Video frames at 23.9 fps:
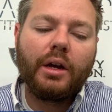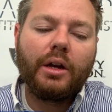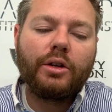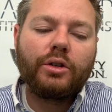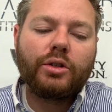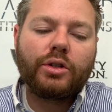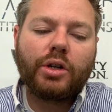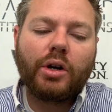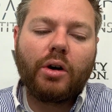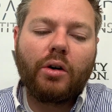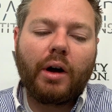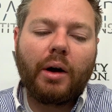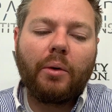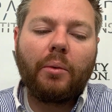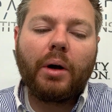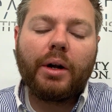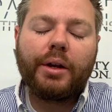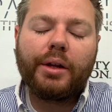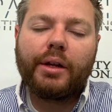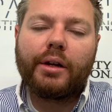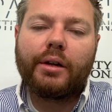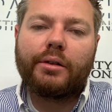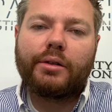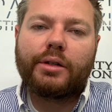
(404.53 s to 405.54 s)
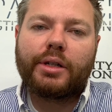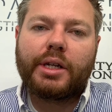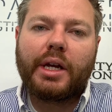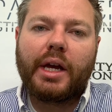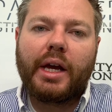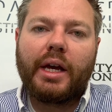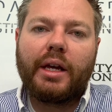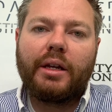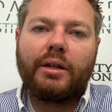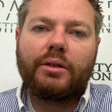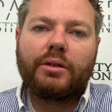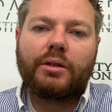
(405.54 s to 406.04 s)
So I want you to
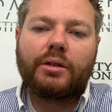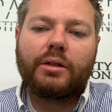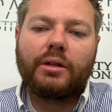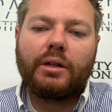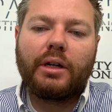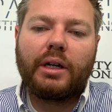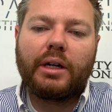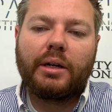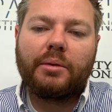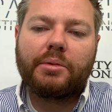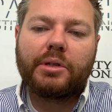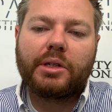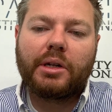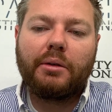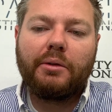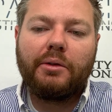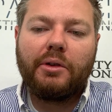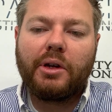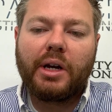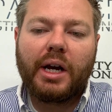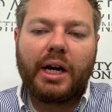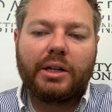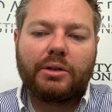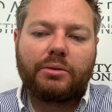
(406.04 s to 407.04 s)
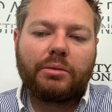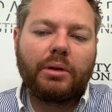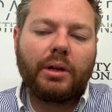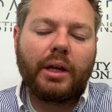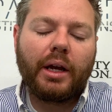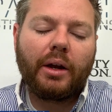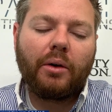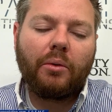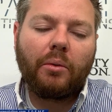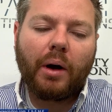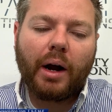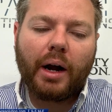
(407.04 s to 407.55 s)
understand, um, some of you guys were
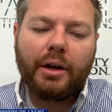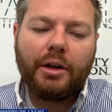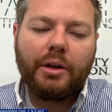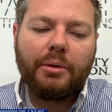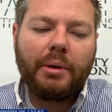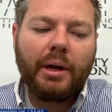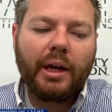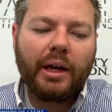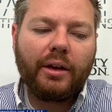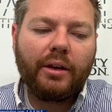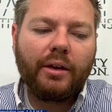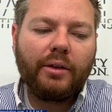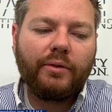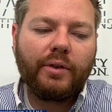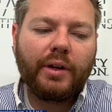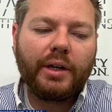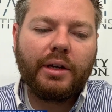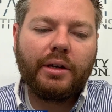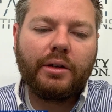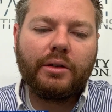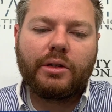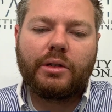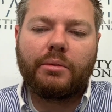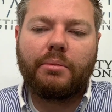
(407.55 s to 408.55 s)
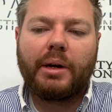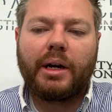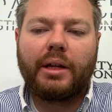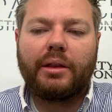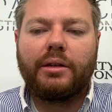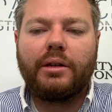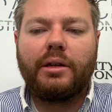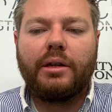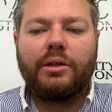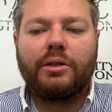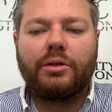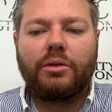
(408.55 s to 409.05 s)
like, why are you making videos about
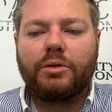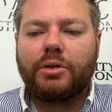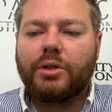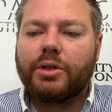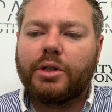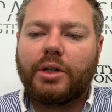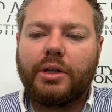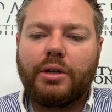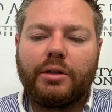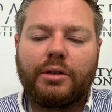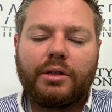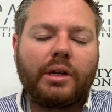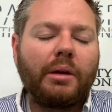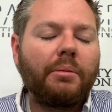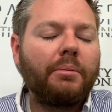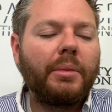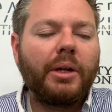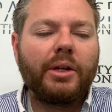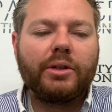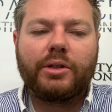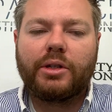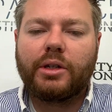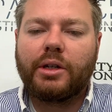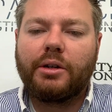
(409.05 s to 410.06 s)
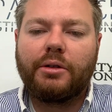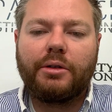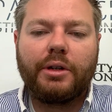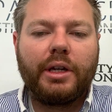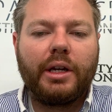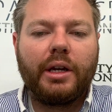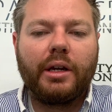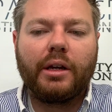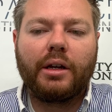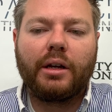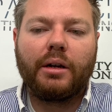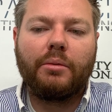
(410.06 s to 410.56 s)
the Social Supplemental Security
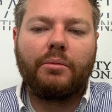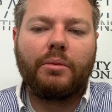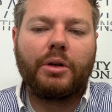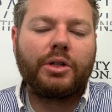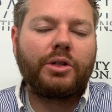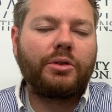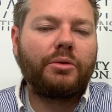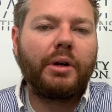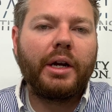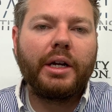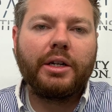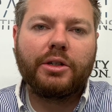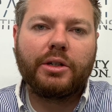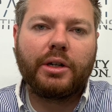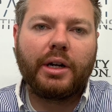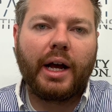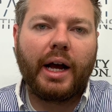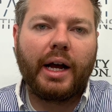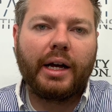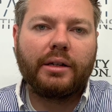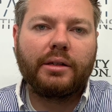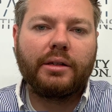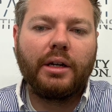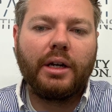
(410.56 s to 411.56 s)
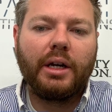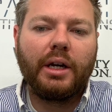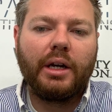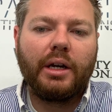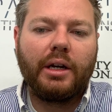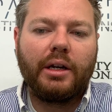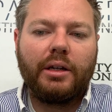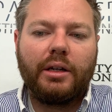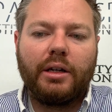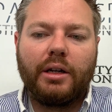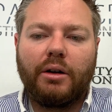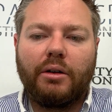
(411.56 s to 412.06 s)
Income Restoration Act?
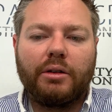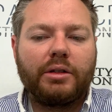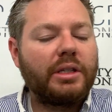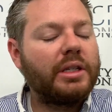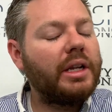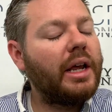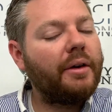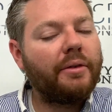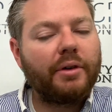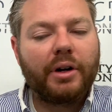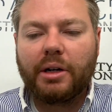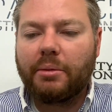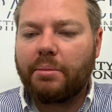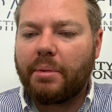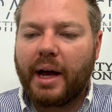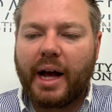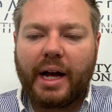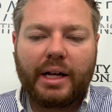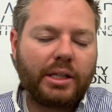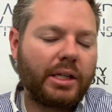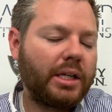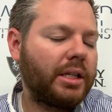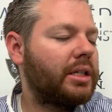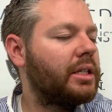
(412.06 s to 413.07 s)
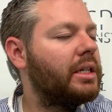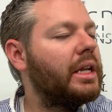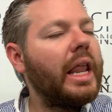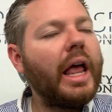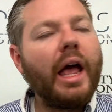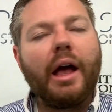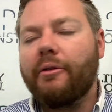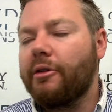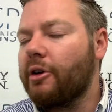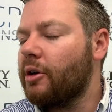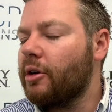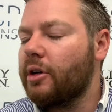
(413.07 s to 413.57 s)
You know, it's never going to pass. It's
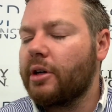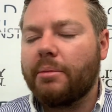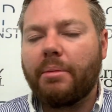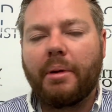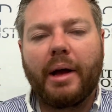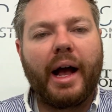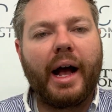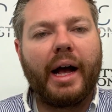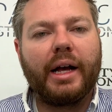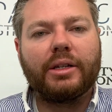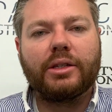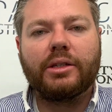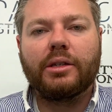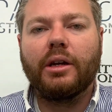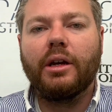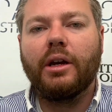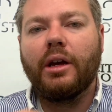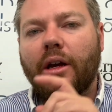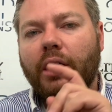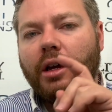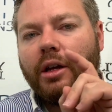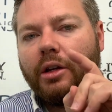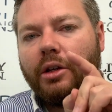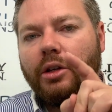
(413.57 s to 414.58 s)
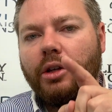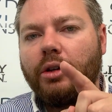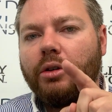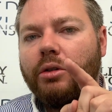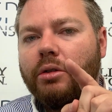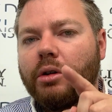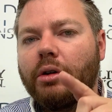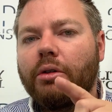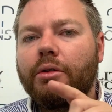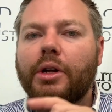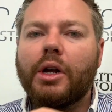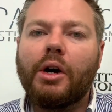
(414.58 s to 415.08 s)
never going to pass. You
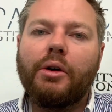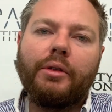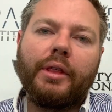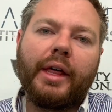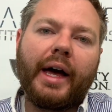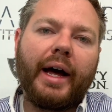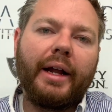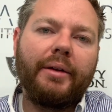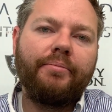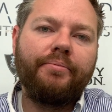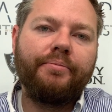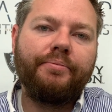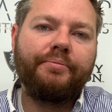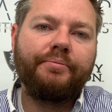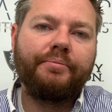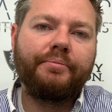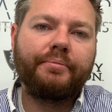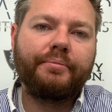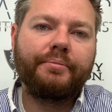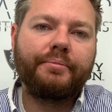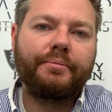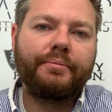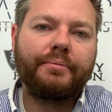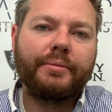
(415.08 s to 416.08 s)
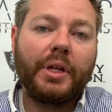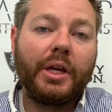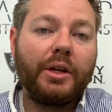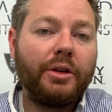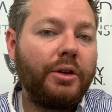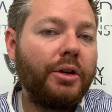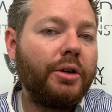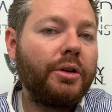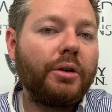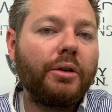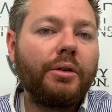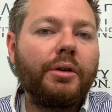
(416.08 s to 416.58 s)
don't know that.
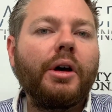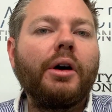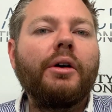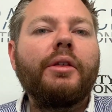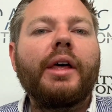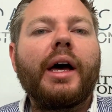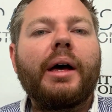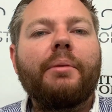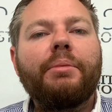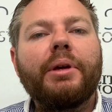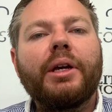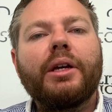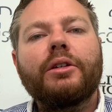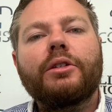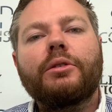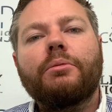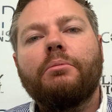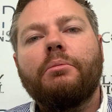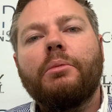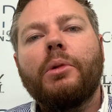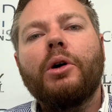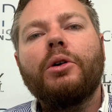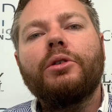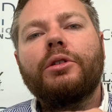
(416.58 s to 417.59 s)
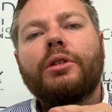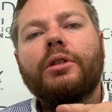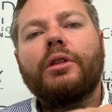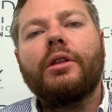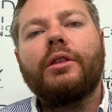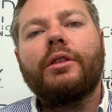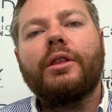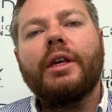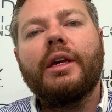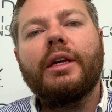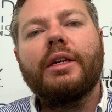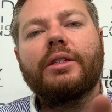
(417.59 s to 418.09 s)
You don't know that because most of the
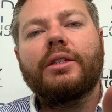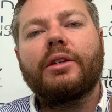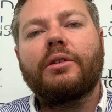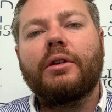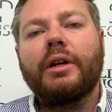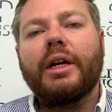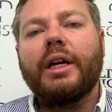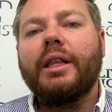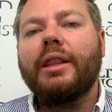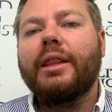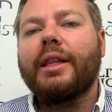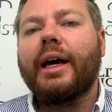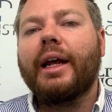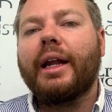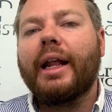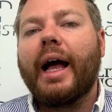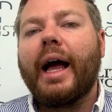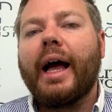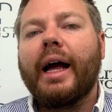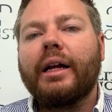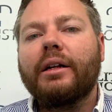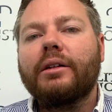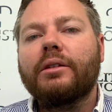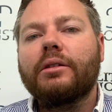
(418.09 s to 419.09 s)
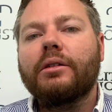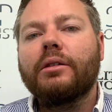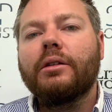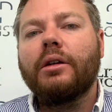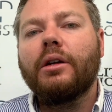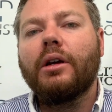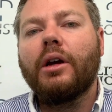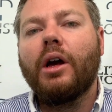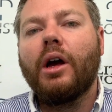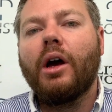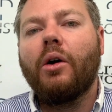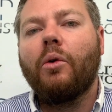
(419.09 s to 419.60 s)
things that are in that act
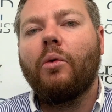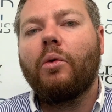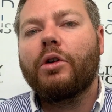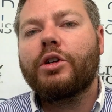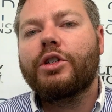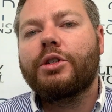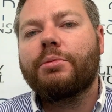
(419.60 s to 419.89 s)
were